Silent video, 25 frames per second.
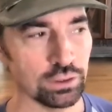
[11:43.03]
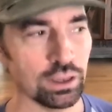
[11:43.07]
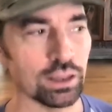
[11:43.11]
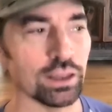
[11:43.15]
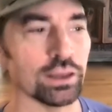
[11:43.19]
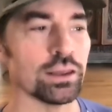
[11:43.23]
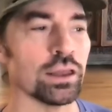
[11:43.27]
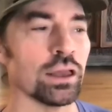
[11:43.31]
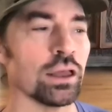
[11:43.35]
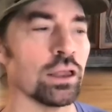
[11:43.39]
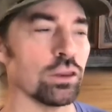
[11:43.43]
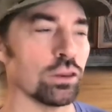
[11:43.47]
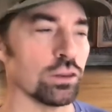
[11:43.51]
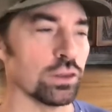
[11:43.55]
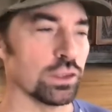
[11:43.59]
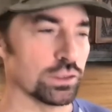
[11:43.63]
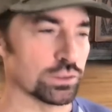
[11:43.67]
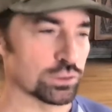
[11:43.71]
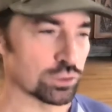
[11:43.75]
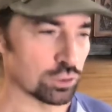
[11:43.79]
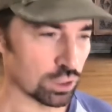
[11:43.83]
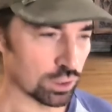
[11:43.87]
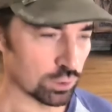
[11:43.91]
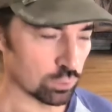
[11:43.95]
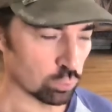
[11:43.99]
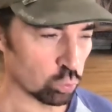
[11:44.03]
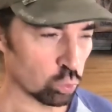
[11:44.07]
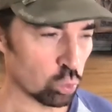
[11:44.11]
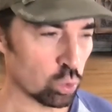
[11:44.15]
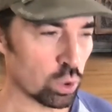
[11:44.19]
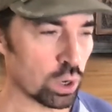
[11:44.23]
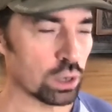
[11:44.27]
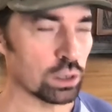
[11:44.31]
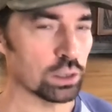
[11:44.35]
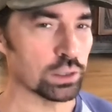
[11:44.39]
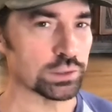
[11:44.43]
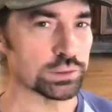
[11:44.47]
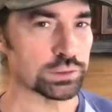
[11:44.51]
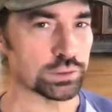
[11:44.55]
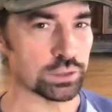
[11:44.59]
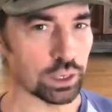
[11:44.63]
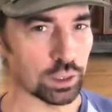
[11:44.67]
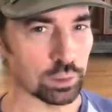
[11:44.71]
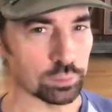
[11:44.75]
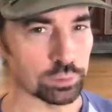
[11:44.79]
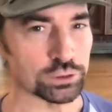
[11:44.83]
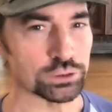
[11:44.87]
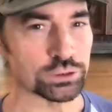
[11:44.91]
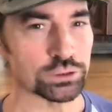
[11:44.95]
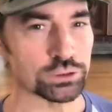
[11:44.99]
Again, these are well
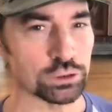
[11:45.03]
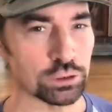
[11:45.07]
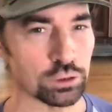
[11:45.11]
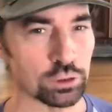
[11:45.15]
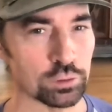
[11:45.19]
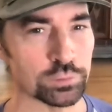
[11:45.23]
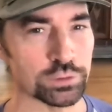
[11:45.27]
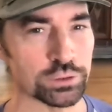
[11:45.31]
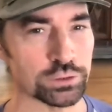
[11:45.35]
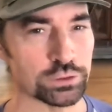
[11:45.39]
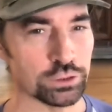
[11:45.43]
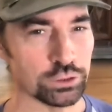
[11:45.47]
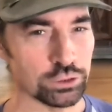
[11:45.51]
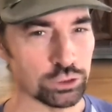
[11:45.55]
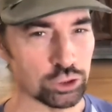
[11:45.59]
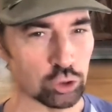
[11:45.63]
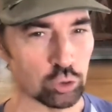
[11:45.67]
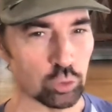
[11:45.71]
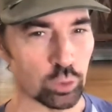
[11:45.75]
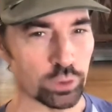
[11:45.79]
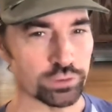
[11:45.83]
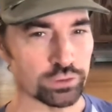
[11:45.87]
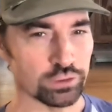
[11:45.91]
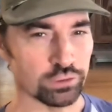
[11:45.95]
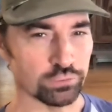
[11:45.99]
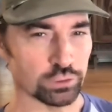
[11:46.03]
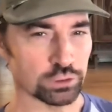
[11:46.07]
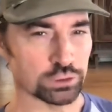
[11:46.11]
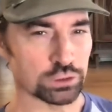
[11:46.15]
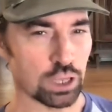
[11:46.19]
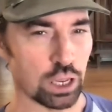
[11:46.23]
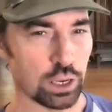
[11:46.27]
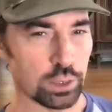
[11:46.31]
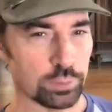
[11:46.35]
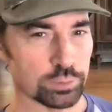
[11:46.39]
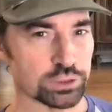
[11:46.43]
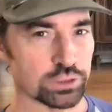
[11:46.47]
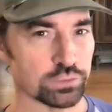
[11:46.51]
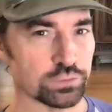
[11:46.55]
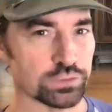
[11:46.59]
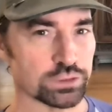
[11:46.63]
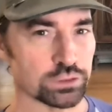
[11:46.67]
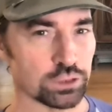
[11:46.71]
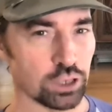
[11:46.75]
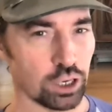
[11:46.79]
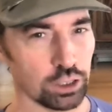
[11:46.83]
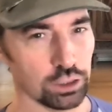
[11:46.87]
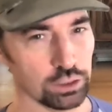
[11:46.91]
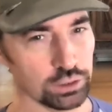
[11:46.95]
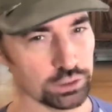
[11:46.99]
established terms to do with different types of
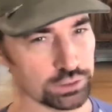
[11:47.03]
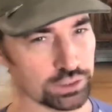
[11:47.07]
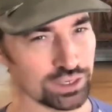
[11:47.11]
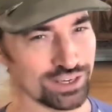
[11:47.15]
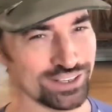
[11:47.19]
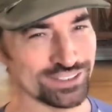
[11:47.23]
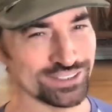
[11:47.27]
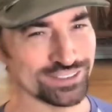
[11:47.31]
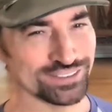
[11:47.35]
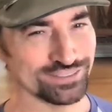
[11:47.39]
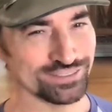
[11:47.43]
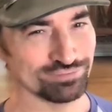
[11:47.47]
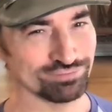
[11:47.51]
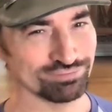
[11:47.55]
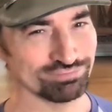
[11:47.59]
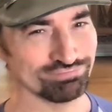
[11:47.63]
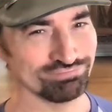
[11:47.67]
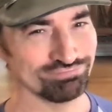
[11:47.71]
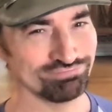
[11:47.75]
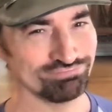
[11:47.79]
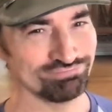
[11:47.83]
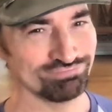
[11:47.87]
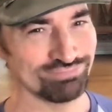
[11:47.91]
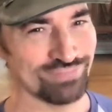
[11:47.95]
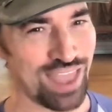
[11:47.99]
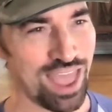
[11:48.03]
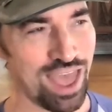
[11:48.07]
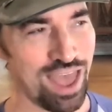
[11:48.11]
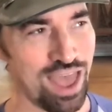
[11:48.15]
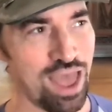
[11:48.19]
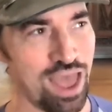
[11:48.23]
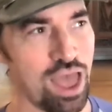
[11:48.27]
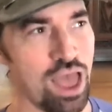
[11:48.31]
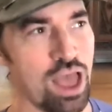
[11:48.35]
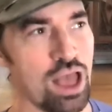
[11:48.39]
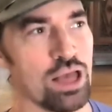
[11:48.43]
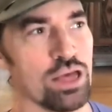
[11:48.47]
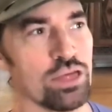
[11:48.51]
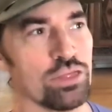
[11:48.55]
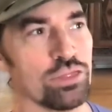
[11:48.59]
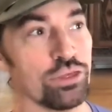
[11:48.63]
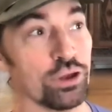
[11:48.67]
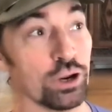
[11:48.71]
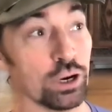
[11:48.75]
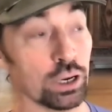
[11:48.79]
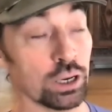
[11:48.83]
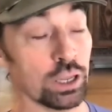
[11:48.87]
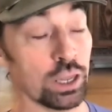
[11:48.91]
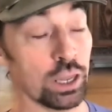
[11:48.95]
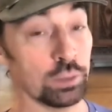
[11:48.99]
stylization
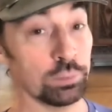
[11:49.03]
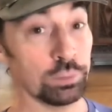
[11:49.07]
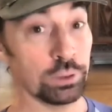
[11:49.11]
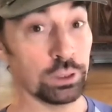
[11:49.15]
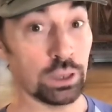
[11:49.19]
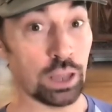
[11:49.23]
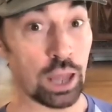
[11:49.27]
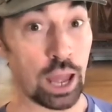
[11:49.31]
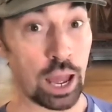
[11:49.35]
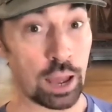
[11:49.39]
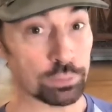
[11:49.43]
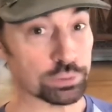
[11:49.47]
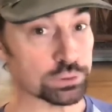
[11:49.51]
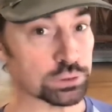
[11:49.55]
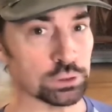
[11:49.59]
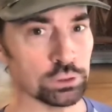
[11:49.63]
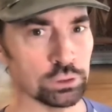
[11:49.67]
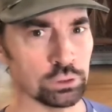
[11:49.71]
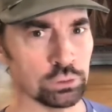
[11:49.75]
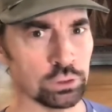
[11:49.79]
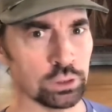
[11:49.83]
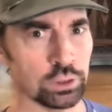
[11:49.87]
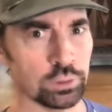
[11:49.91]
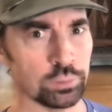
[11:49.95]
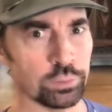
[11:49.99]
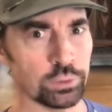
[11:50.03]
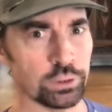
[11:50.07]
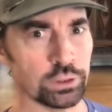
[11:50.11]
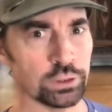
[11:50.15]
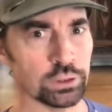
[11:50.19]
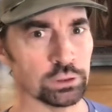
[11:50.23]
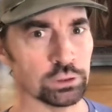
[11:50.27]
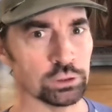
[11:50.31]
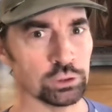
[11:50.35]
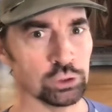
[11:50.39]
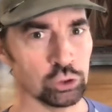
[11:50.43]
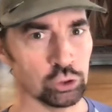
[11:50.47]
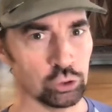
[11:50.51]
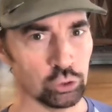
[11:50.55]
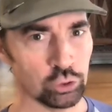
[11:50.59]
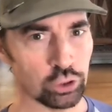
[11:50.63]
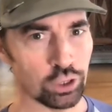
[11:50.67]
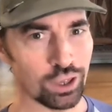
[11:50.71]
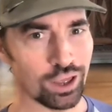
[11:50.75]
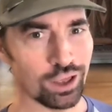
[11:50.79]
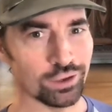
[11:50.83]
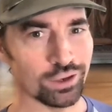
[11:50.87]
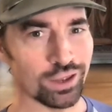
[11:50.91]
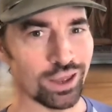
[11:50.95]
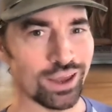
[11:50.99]
there can be absolutely be an, an
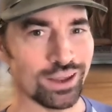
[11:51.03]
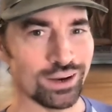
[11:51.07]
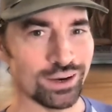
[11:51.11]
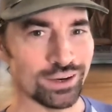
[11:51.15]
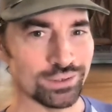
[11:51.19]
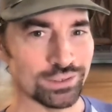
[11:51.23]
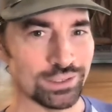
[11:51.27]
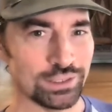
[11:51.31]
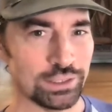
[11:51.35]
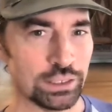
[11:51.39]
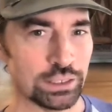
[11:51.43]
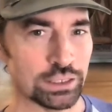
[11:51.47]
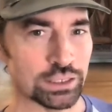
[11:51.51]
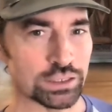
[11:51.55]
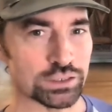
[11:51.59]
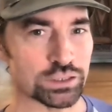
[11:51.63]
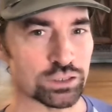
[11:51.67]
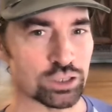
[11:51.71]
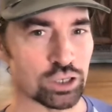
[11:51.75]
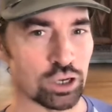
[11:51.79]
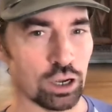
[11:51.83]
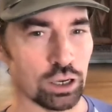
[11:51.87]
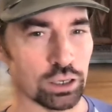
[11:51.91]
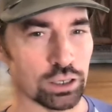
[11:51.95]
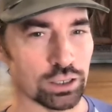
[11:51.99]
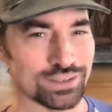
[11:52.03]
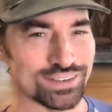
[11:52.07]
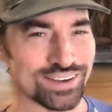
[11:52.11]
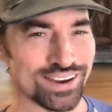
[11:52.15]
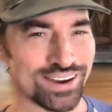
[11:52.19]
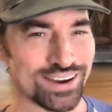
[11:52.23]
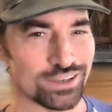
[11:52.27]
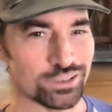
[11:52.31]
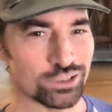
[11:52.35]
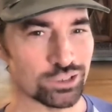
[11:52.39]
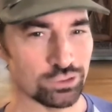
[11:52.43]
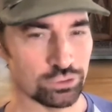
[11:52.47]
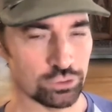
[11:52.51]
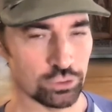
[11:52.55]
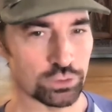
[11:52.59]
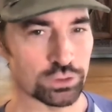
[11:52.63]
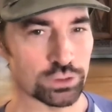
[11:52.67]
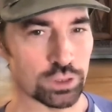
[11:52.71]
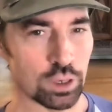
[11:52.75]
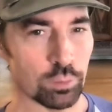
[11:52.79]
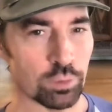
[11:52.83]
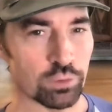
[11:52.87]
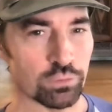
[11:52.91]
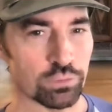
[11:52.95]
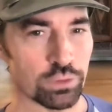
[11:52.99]
elitist connotation to
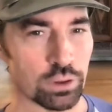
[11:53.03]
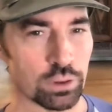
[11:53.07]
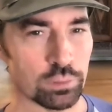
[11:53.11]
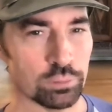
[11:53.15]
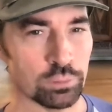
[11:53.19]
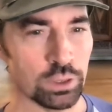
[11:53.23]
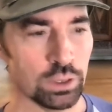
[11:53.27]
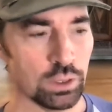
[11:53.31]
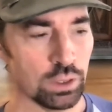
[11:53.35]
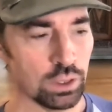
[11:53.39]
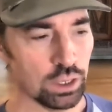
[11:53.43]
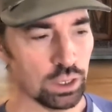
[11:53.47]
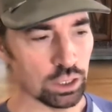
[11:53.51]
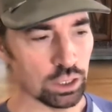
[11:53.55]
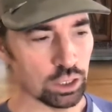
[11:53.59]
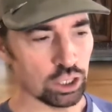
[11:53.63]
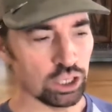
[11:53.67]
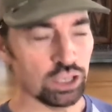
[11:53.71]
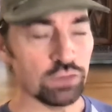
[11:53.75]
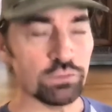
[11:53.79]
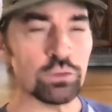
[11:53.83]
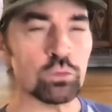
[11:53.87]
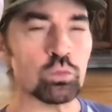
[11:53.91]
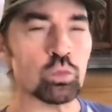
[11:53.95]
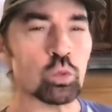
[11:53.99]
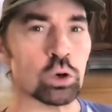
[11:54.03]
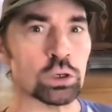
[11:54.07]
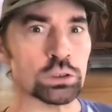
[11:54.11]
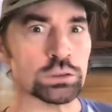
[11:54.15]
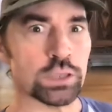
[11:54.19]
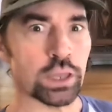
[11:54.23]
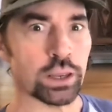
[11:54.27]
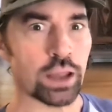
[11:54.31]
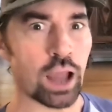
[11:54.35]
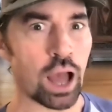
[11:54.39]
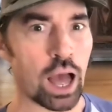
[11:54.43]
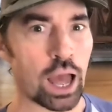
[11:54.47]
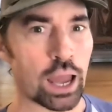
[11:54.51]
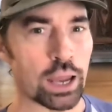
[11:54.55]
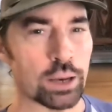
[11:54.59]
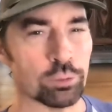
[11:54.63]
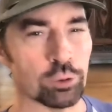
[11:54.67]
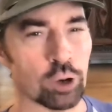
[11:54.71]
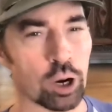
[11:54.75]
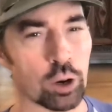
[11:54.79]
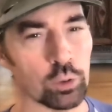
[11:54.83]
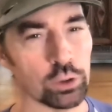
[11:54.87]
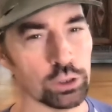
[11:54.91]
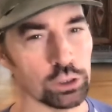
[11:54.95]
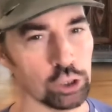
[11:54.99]
some of them. Even words like
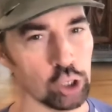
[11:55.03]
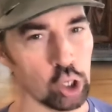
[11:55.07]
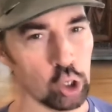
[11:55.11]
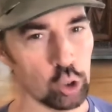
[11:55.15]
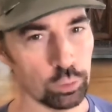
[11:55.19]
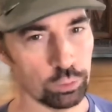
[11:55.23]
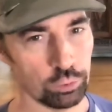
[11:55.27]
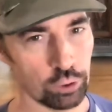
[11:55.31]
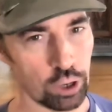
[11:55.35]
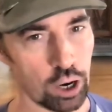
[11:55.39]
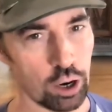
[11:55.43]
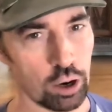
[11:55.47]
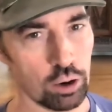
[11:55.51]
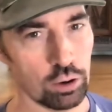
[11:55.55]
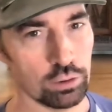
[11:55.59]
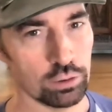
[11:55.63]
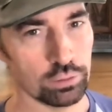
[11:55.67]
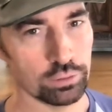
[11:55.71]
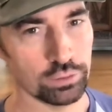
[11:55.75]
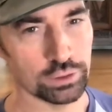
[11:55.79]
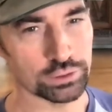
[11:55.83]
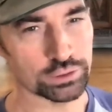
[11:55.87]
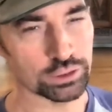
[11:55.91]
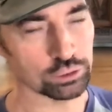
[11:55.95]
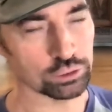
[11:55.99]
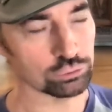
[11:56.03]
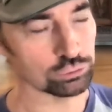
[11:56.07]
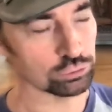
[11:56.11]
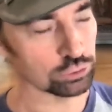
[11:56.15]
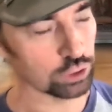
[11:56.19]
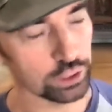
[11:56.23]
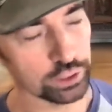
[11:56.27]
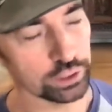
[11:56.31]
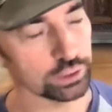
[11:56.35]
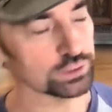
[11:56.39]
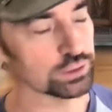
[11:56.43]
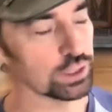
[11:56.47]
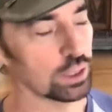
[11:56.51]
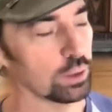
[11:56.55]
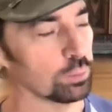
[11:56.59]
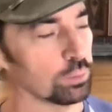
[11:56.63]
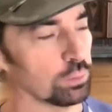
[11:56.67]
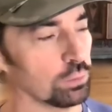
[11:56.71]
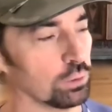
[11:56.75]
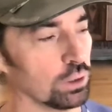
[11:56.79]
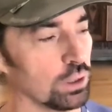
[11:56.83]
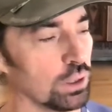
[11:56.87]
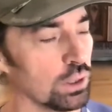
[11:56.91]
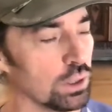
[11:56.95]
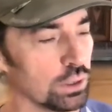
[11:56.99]
highbrow and lowbrow, that's a great
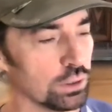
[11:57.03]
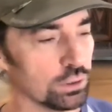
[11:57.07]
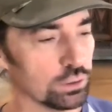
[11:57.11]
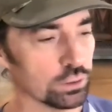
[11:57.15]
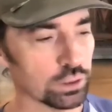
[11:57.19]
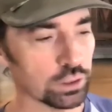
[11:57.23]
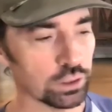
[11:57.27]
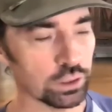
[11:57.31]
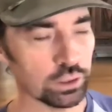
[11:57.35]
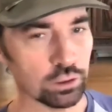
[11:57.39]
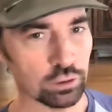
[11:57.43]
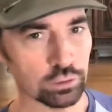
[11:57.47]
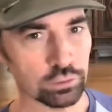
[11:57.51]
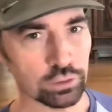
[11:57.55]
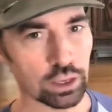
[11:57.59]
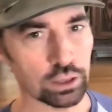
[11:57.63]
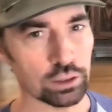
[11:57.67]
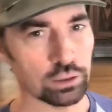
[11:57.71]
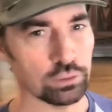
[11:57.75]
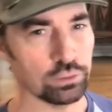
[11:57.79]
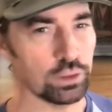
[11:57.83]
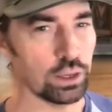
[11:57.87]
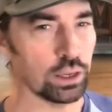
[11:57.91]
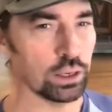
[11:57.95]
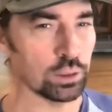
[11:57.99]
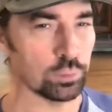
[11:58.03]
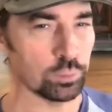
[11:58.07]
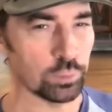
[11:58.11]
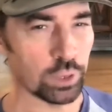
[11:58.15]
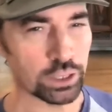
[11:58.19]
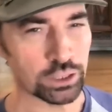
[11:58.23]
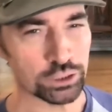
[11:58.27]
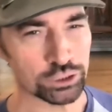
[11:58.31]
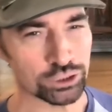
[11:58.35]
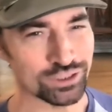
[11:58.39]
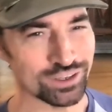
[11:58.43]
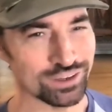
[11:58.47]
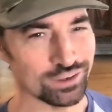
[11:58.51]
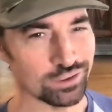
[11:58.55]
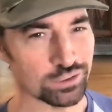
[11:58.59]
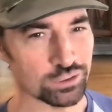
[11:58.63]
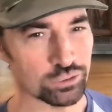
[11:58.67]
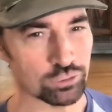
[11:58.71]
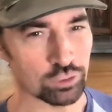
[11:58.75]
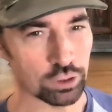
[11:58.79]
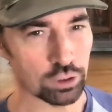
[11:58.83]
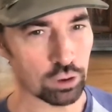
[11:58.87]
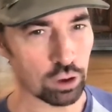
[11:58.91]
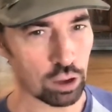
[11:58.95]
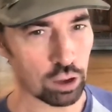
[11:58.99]
example. You're going to hear that in the animation
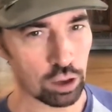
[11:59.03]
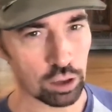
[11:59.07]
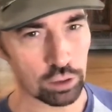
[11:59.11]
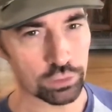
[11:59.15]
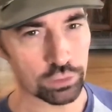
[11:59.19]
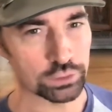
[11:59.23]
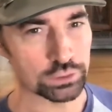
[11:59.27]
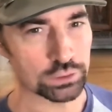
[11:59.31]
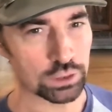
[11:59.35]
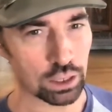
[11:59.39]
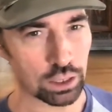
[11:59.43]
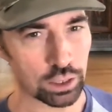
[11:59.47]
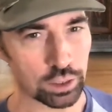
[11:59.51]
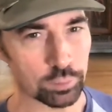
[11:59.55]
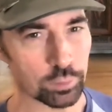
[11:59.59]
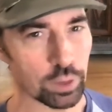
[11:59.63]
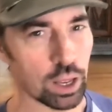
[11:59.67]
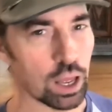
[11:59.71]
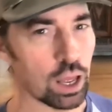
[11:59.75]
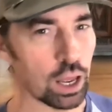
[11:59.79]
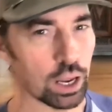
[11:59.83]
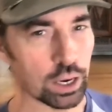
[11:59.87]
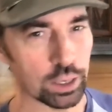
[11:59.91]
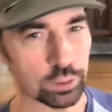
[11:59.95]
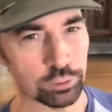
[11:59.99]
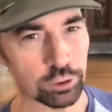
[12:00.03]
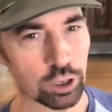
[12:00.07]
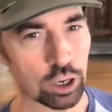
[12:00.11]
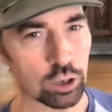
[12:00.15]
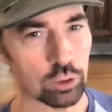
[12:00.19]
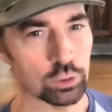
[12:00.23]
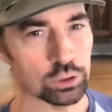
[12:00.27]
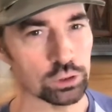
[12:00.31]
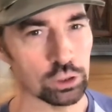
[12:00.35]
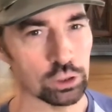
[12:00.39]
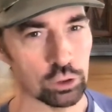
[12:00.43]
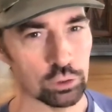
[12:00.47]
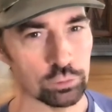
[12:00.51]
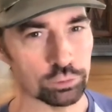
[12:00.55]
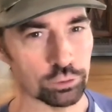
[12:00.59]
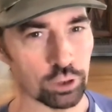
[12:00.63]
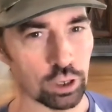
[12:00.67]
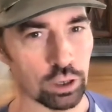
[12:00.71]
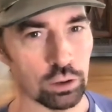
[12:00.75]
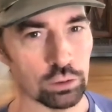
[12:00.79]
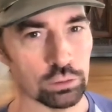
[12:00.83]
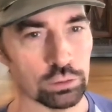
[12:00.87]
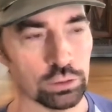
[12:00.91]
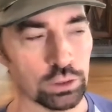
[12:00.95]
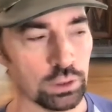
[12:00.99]
industry all the time highbrow and
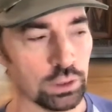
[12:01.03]
lowbrow.